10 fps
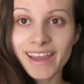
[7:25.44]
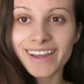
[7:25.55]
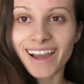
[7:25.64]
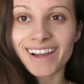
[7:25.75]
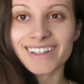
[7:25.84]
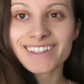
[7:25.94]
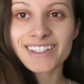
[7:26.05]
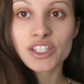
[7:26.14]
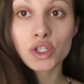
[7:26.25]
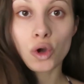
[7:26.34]
Hey guys,
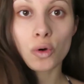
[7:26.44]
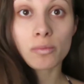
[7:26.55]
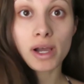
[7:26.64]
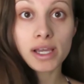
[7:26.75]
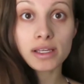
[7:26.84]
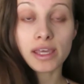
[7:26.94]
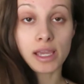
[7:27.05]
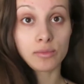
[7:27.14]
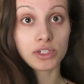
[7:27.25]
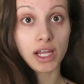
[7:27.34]
so my
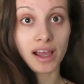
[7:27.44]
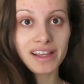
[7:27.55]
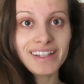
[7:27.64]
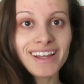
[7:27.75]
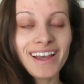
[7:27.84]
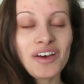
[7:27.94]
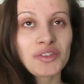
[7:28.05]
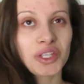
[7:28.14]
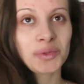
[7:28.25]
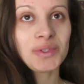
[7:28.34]
camera died,
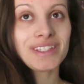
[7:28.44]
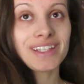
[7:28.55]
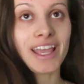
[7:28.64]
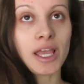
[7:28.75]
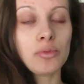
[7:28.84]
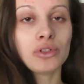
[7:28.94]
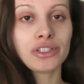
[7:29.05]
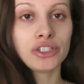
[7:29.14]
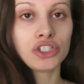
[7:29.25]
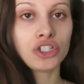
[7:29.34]
so I wasn't able
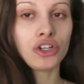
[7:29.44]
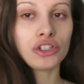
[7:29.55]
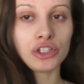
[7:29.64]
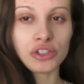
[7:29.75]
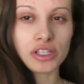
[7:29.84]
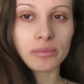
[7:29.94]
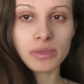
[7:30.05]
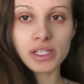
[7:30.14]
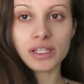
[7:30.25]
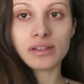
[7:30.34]
to show you the
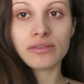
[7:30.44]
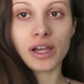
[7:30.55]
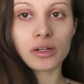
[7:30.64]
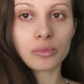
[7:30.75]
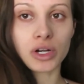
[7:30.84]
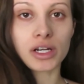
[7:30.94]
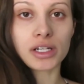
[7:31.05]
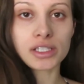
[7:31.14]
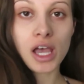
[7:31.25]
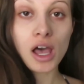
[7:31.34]
immediate final
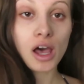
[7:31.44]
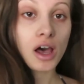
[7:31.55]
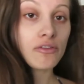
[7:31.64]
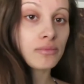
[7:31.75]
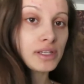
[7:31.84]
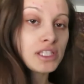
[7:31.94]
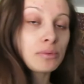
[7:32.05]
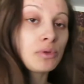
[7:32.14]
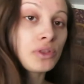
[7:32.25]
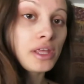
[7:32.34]
product of my
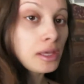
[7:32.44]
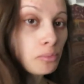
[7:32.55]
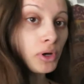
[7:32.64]
smoothie,